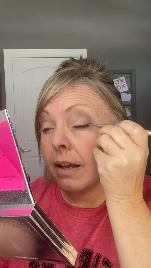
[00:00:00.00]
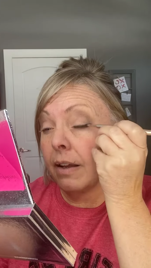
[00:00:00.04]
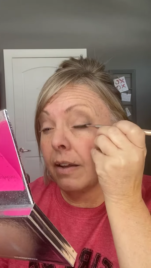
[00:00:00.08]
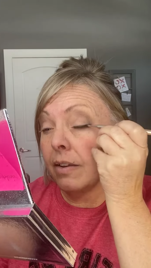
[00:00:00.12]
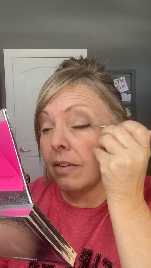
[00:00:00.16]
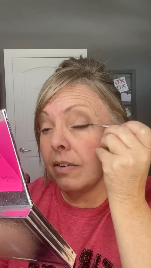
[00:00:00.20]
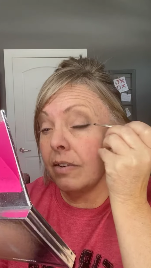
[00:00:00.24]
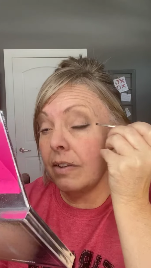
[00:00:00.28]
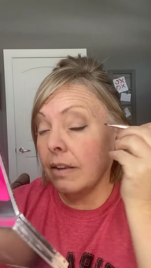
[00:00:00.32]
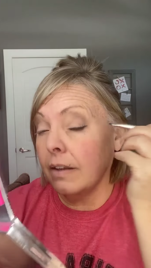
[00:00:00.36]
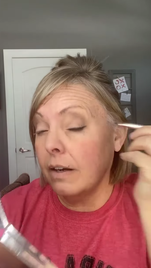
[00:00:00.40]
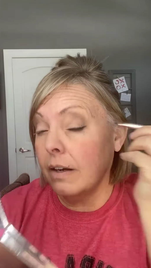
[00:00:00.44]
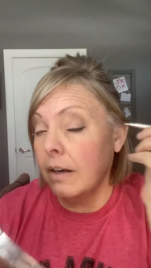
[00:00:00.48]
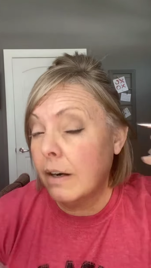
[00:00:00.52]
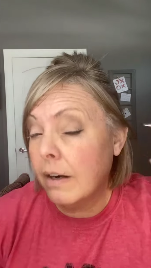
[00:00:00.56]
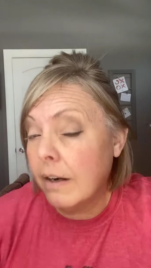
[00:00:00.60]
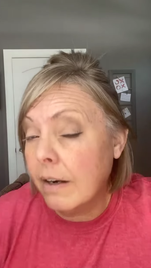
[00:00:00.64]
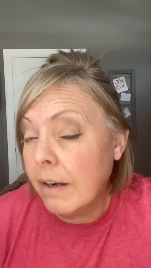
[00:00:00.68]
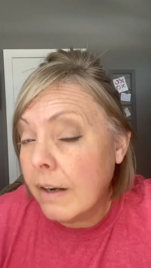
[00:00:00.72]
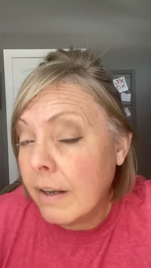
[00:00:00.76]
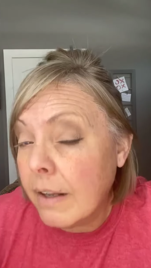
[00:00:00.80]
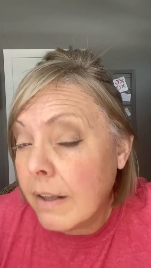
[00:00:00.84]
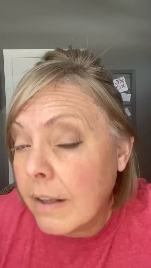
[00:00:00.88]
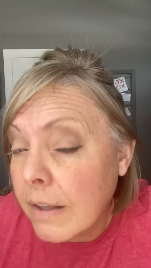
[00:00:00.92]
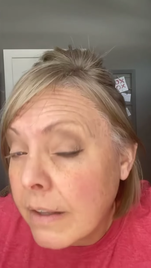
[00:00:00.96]
See there,
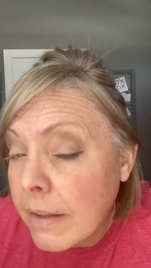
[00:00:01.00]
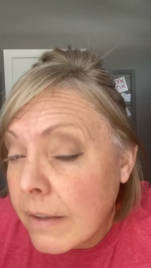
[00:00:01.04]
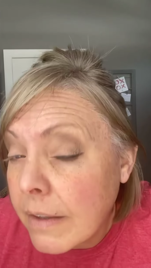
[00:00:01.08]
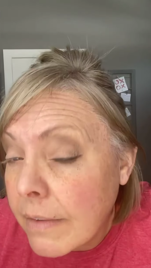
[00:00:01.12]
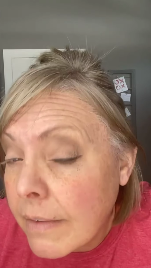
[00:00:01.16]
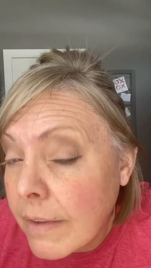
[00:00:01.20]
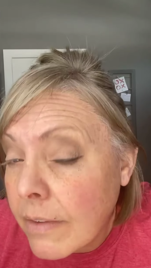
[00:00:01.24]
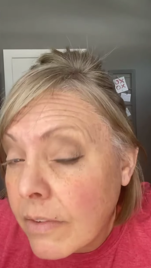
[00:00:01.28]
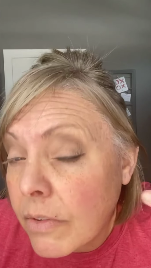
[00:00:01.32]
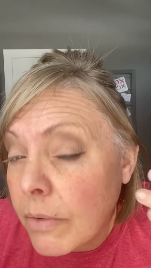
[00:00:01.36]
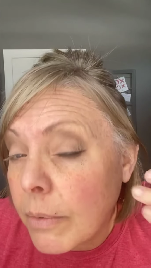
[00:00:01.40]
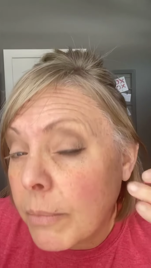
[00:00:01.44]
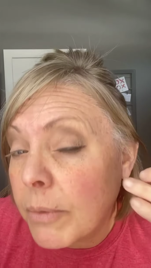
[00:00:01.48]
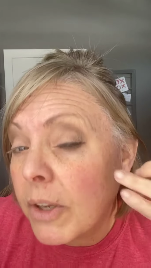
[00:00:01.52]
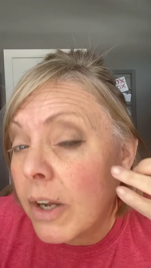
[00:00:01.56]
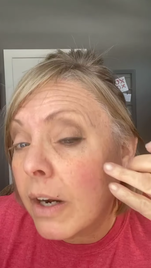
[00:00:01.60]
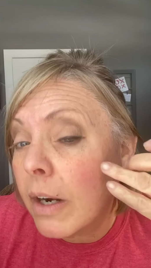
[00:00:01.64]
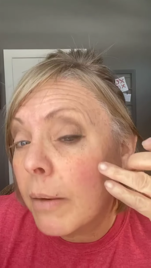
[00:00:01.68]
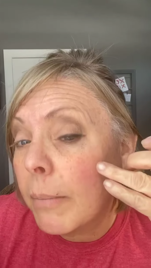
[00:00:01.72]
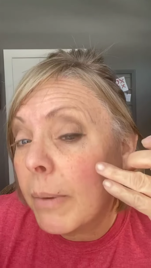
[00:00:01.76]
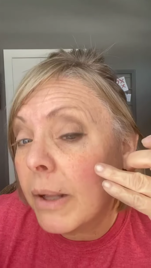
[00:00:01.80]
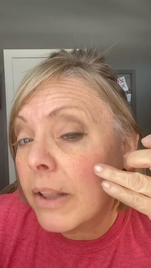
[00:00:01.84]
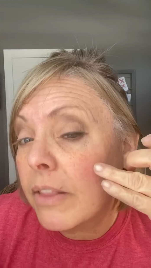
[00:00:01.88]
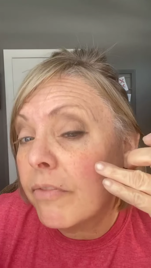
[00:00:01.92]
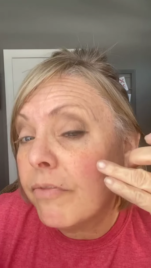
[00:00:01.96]
this is what I'm talking
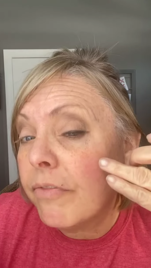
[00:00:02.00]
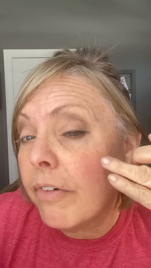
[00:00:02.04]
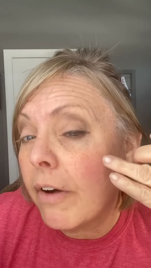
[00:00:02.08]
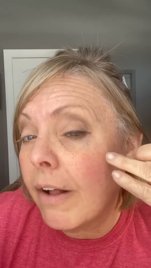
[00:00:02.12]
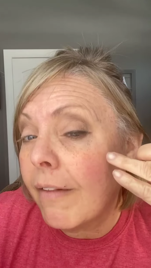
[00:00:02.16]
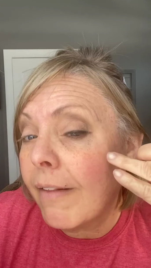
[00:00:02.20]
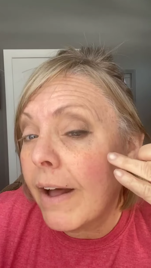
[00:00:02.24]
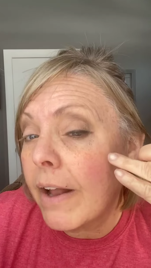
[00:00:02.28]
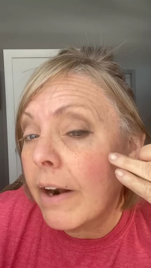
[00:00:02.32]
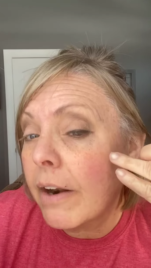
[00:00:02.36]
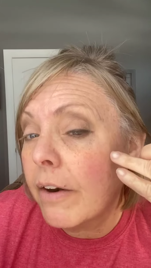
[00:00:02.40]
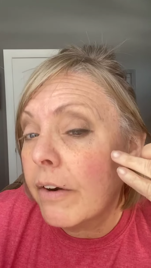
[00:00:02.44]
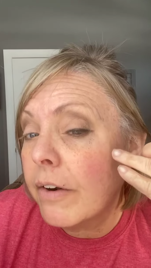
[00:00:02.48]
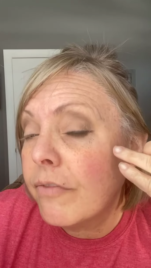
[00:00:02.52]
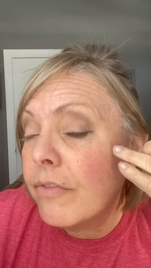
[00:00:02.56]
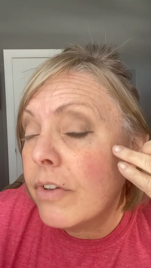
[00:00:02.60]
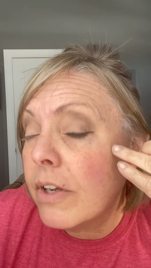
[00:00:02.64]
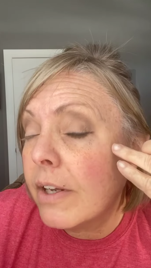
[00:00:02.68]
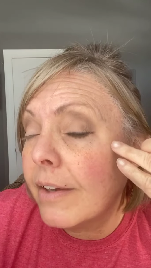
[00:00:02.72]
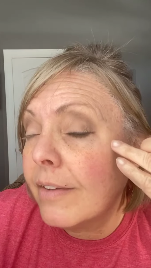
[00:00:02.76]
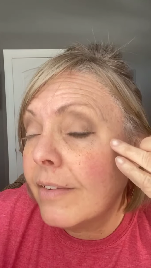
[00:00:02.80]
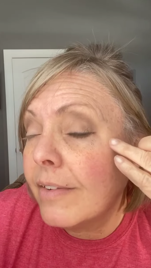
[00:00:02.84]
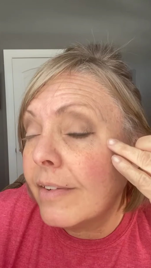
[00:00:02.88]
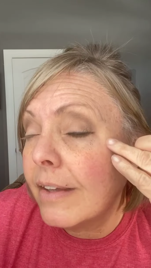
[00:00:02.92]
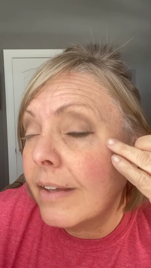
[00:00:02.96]
about, the fallout. I don't know if you
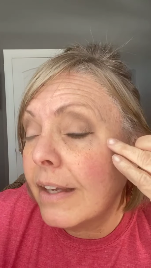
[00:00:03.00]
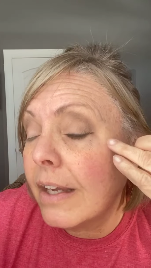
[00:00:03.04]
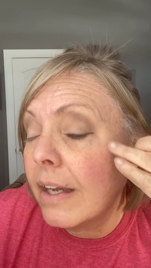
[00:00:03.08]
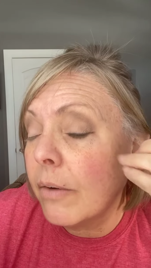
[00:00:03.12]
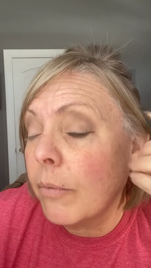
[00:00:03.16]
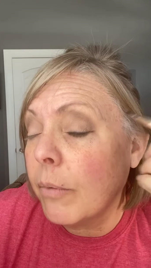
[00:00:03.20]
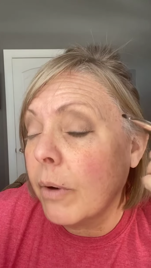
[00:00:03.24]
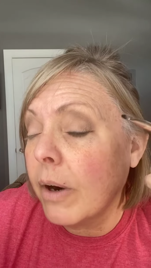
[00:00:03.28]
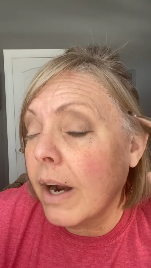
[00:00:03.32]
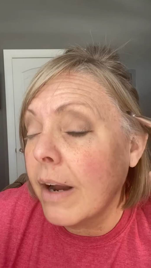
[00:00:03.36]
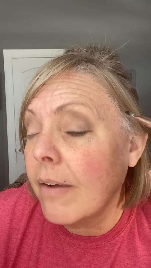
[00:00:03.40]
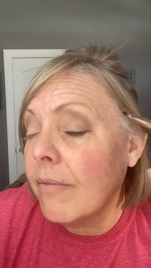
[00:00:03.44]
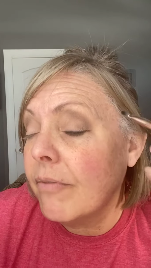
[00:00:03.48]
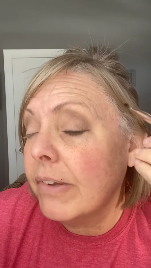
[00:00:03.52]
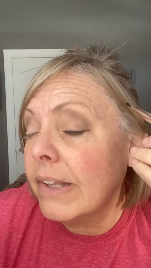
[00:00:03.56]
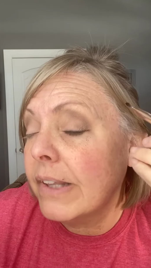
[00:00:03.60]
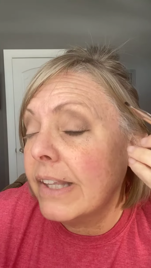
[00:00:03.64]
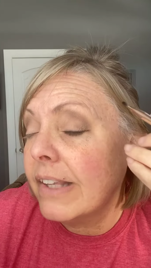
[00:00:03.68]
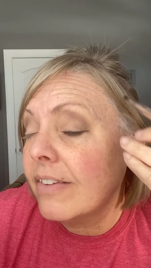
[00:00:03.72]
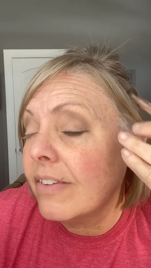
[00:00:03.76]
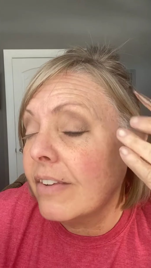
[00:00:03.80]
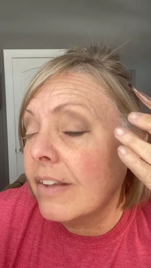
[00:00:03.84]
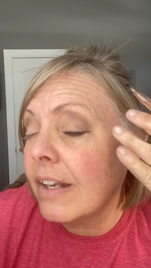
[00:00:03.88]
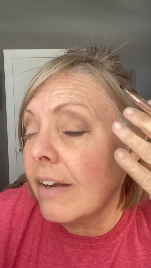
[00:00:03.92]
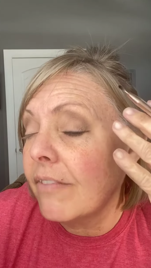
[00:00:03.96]
can see it where I put
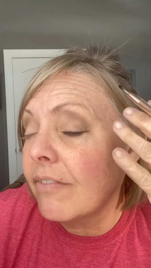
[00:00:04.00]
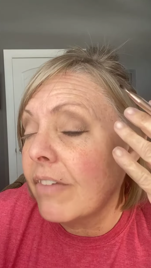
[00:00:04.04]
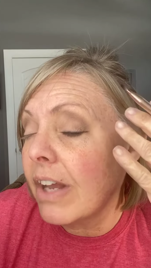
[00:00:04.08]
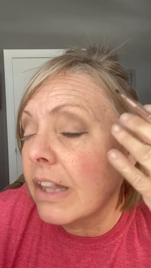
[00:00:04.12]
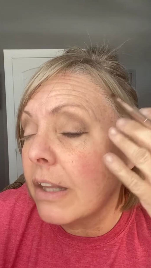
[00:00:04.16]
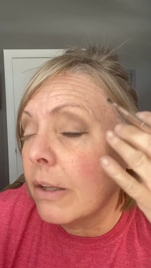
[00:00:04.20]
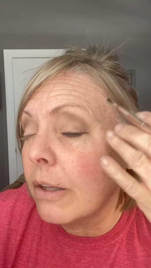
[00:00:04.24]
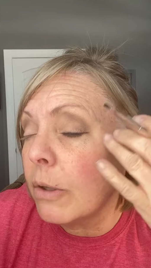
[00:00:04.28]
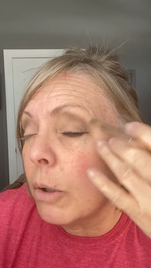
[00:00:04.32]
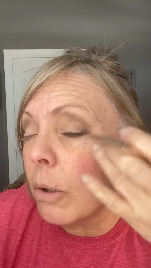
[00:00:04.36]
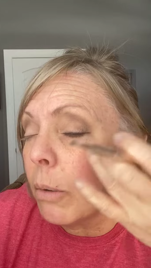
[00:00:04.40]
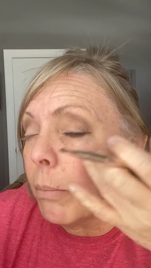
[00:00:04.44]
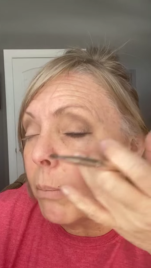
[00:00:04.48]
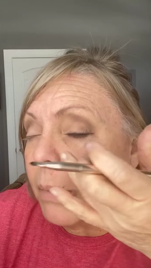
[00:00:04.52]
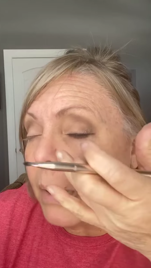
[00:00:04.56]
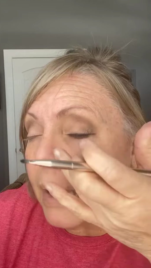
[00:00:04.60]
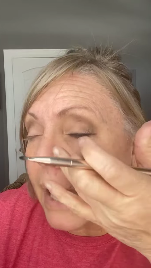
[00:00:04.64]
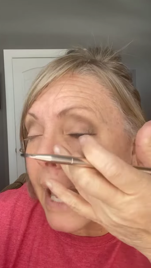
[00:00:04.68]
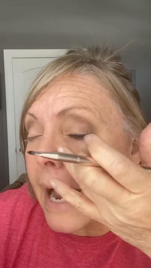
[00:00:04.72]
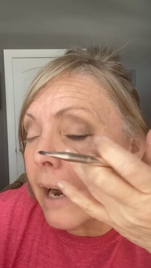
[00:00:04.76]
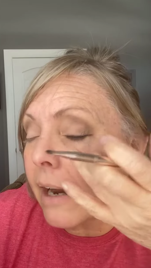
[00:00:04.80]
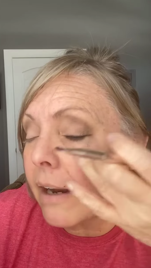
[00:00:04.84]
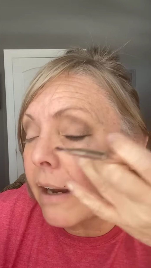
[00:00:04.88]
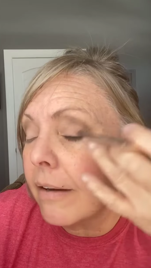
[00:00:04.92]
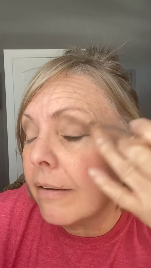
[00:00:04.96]
this and I've got the little
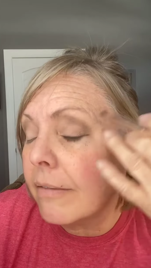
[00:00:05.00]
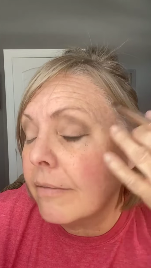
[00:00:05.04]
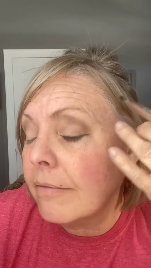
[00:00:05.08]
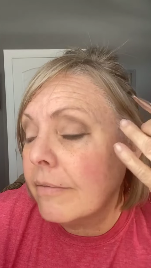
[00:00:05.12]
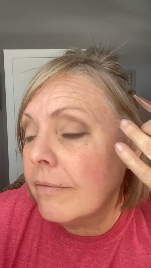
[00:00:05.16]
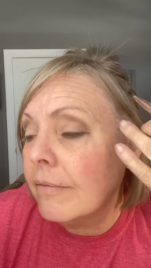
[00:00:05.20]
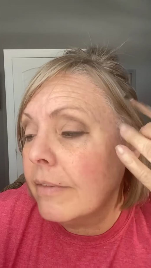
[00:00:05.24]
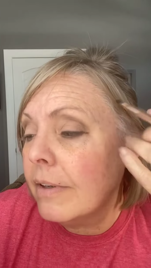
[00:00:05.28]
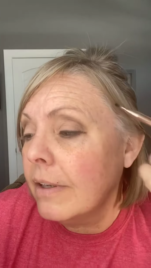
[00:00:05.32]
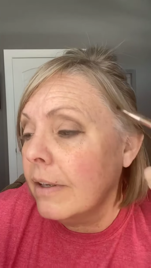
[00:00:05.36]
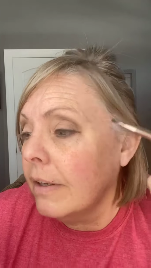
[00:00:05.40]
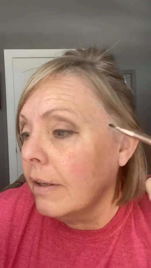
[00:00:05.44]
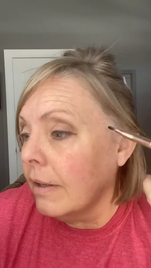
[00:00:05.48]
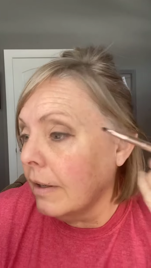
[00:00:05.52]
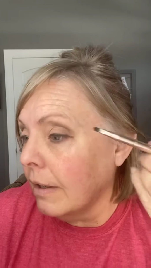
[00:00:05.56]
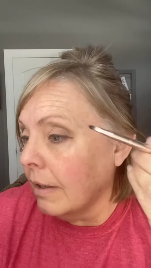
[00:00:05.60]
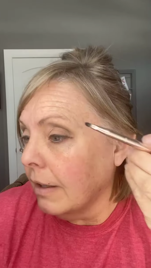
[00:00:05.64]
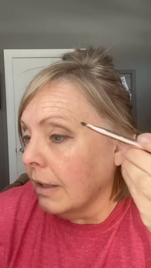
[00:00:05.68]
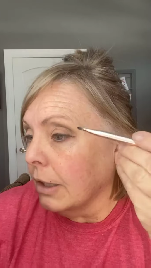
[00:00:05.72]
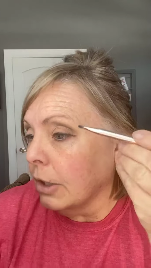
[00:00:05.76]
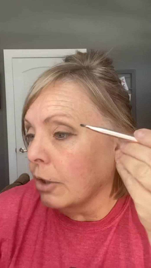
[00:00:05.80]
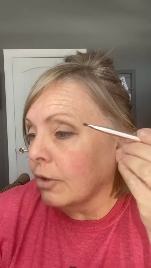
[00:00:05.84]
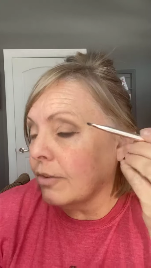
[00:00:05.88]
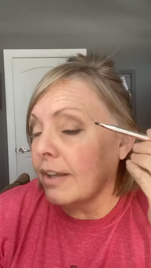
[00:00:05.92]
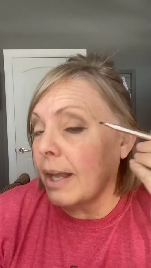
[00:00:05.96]
black,
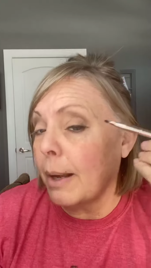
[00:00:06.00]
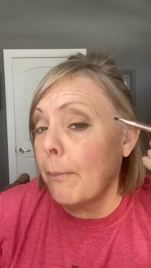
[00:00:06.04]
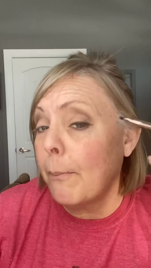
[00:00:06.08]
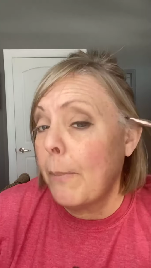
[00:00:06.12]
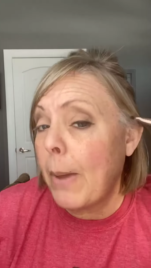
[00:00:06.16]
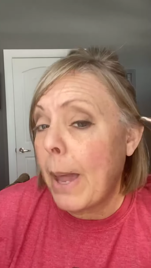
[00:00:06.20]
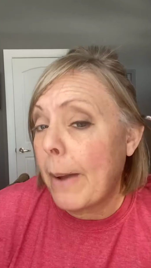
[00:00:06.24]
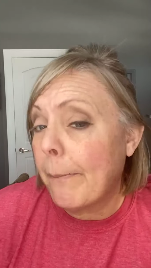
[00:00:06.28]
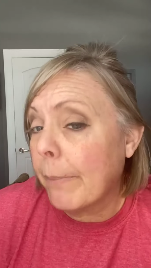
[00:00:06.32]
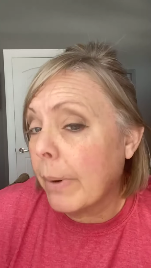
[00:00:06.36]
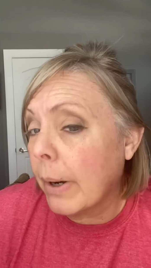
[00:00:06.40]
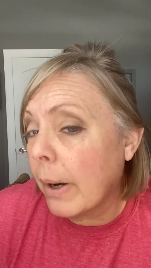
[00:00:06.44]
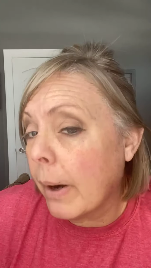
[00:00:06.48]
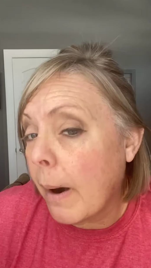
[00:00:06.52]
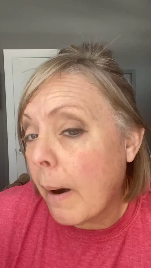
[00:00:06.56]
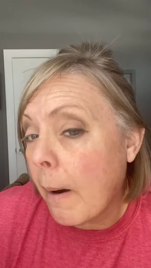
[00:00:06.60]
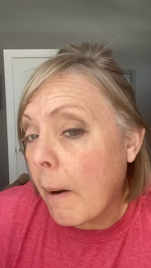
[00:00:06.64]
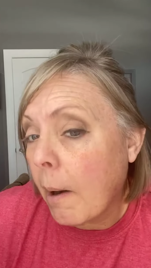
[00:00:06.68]
looks like pepper,